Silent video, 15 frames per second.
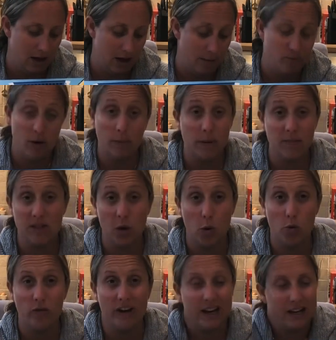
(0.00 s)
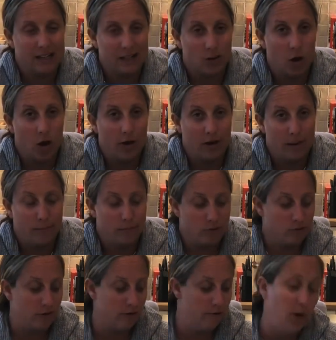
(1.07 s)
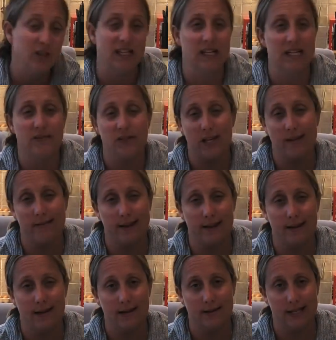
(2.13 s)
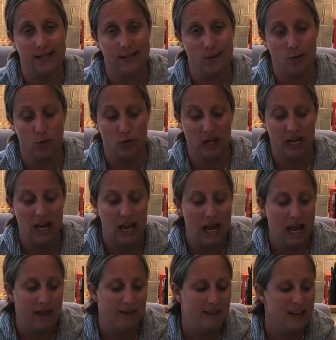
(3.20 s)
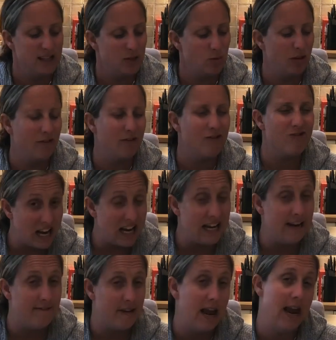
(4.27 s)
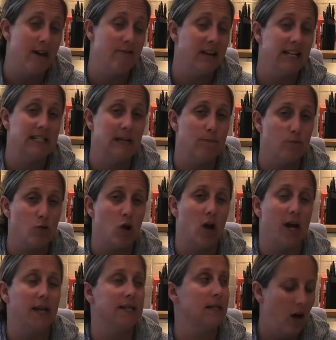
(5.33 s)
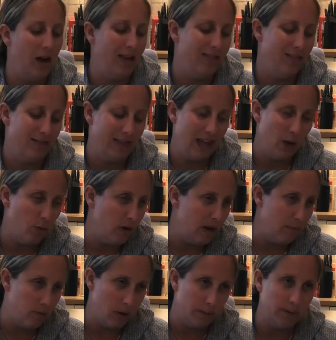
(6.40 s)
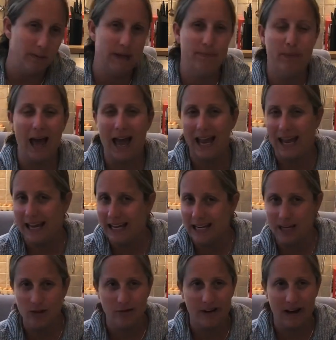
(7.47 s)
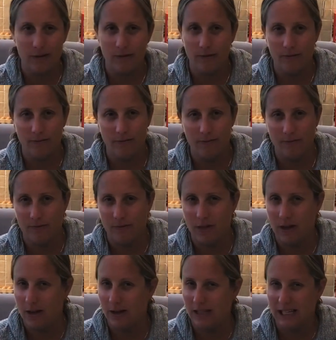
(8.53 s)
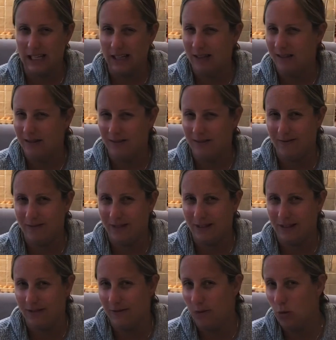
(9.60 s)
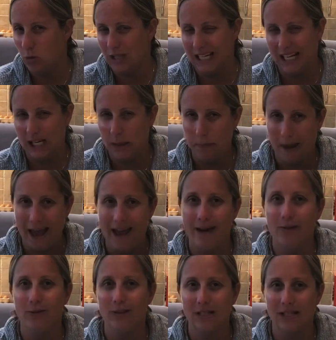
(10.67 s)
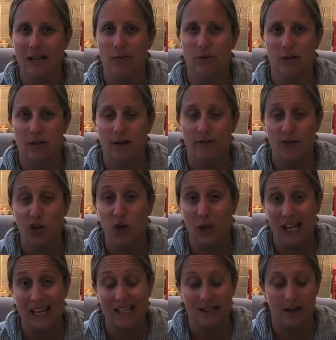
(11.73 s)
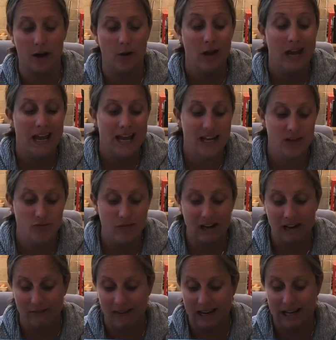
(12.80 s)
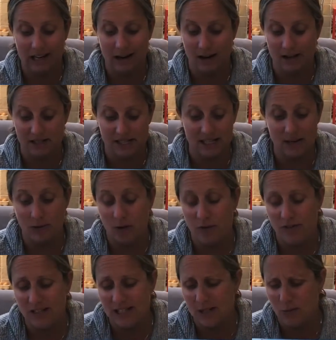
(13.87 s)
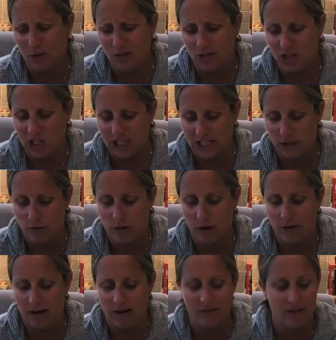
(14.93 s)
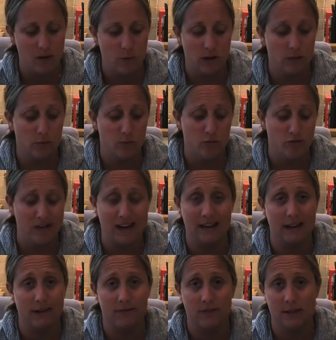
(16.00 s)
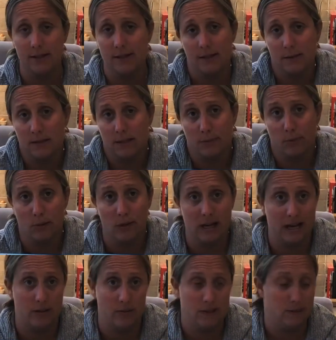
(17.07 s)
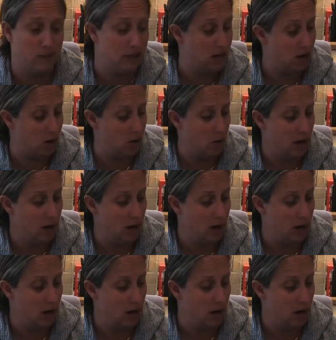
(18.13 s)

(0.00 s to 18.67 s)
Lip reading: problem solving. It's got a number of positives, I think, this toy. This one really varies in price. I think we probably paid around £13 to £14. That was a few years ago. It's really, really lasted, and obviously once she's grown out of it, we will re-gift this to someone else we know